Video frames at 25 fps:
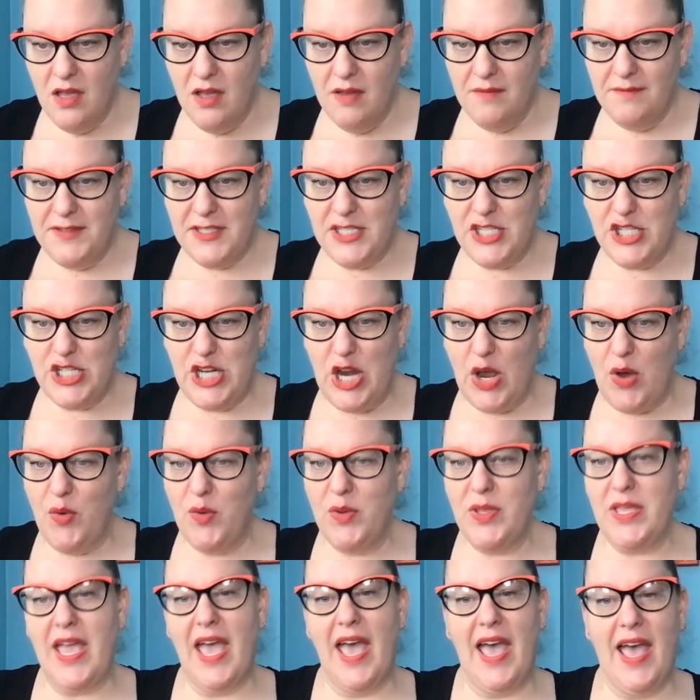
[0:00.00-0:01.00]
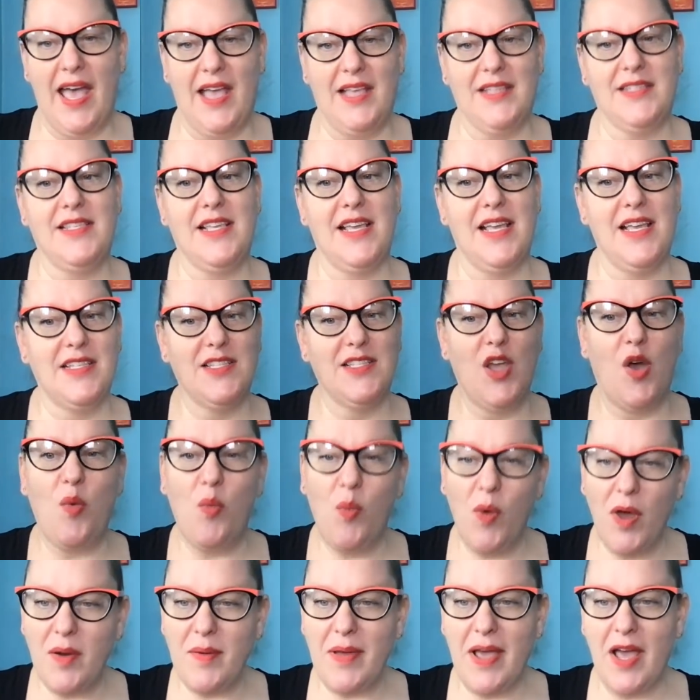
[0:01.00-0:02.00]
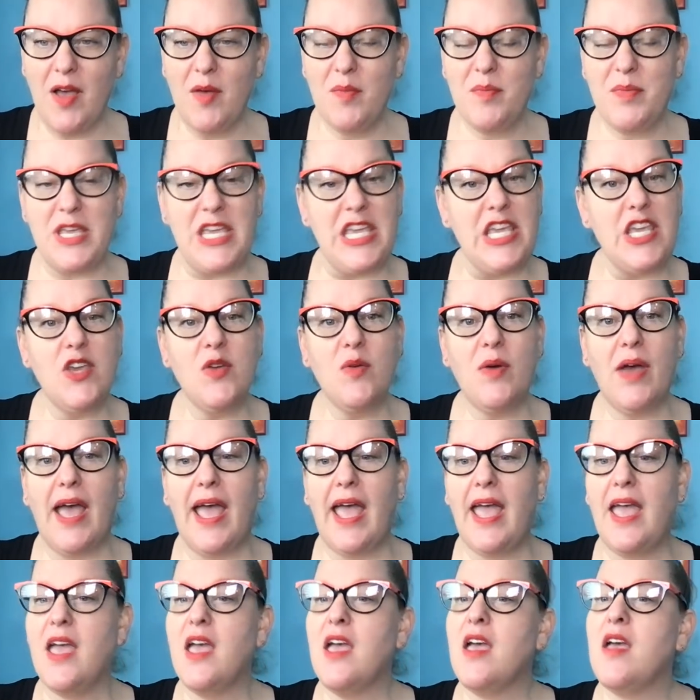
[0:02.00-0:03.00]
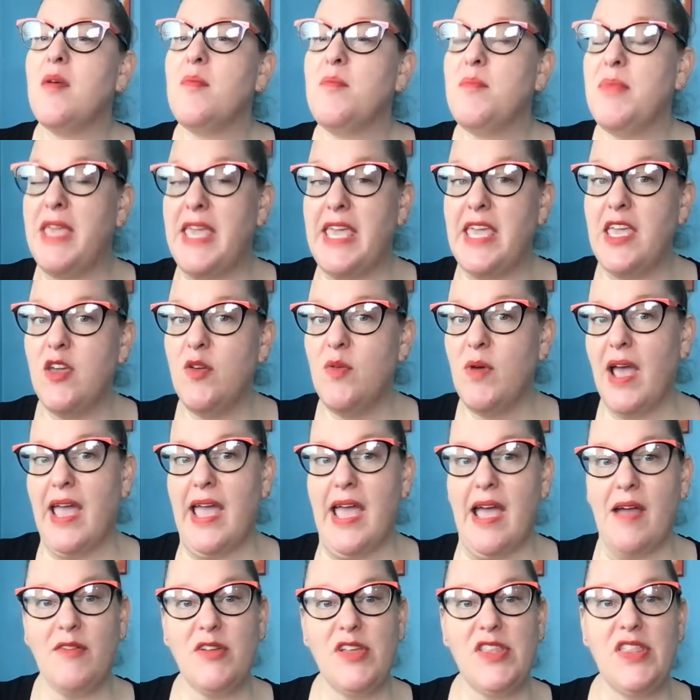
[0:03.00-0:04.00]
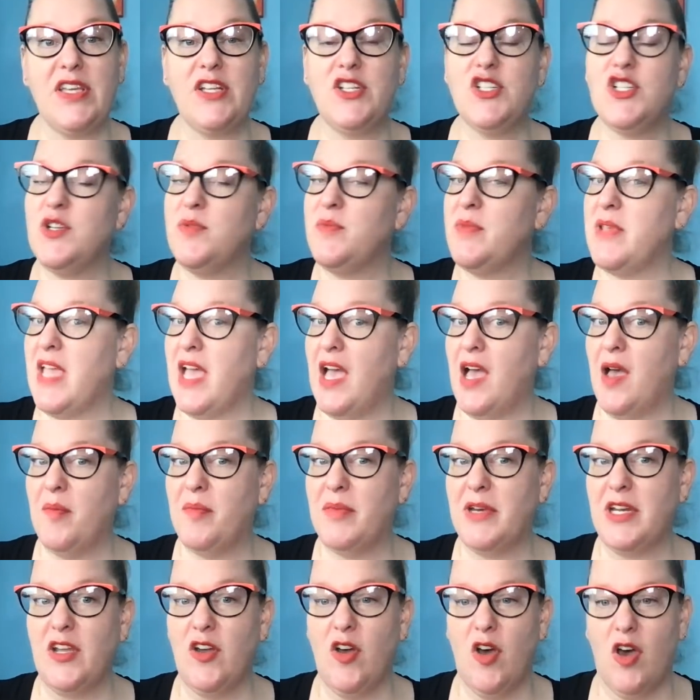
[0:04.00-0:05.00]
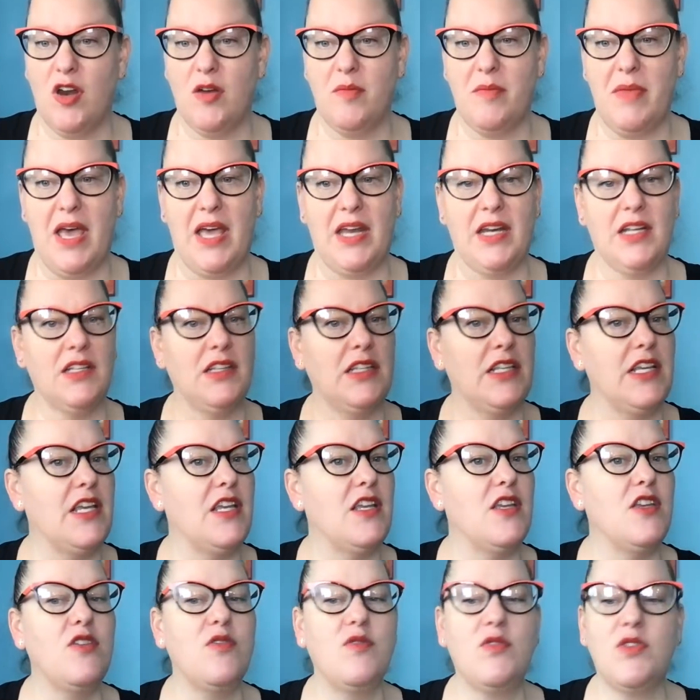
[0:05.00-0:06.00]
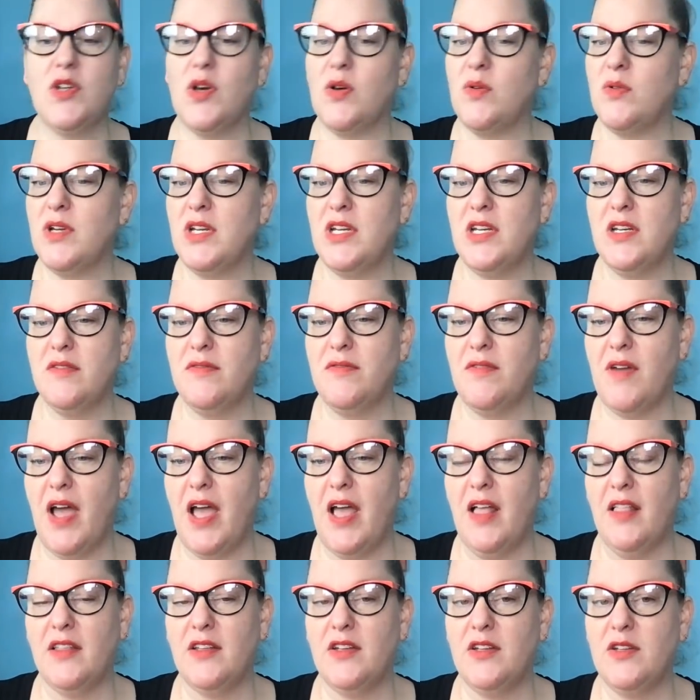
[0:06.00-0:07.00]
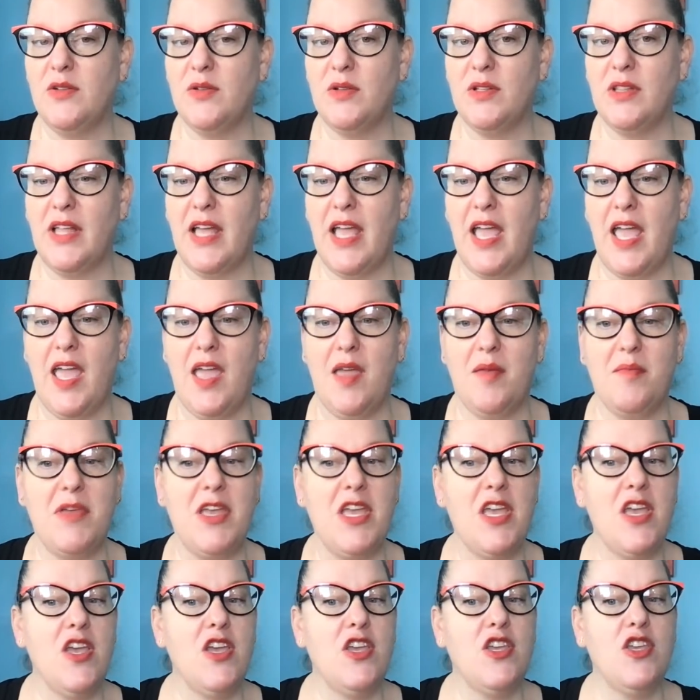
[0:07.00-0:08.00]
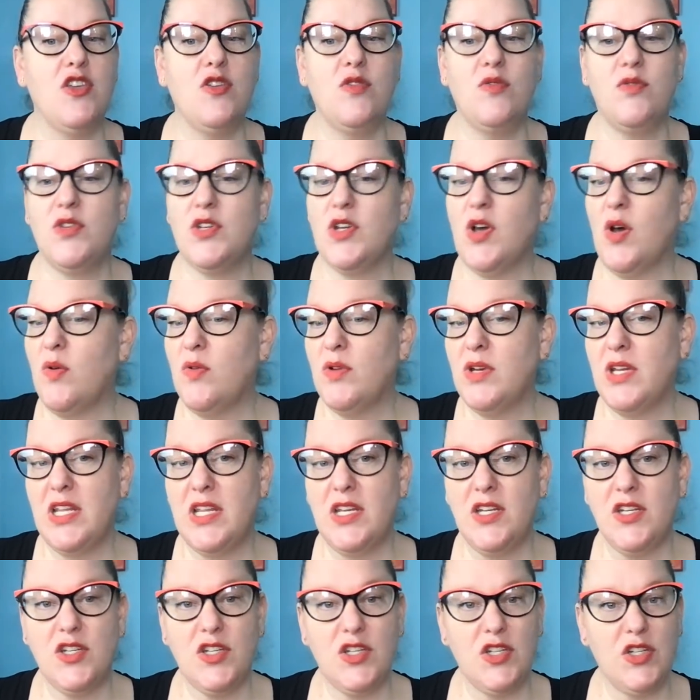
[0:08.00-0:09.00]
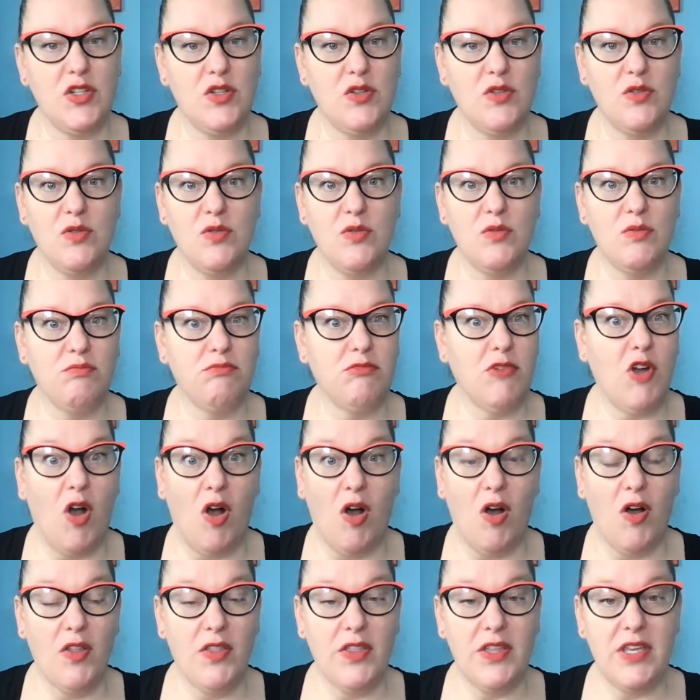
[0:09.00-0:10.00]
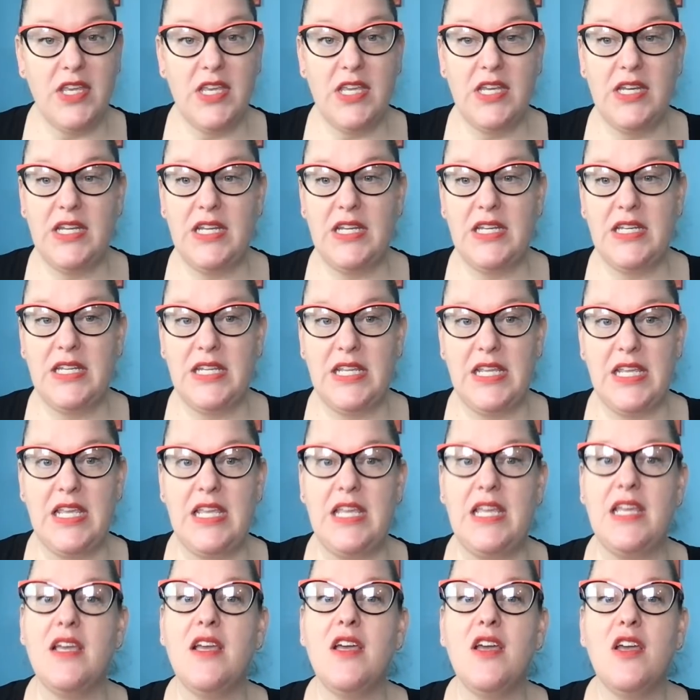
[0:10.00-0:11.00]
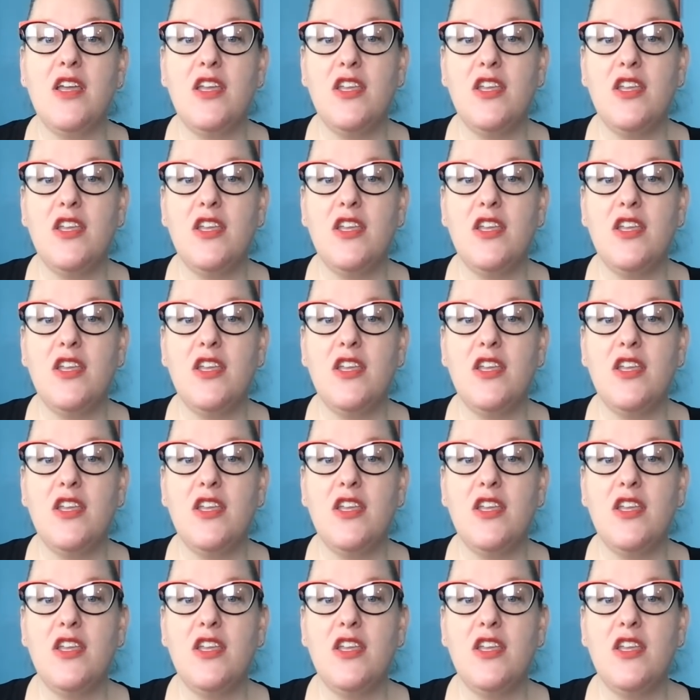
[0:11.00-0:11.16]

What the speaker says: For show, yeah, says, what about PUA? PUA, everything should be happening automatically. You don't need to file a new claim. You don't need to call the EDD.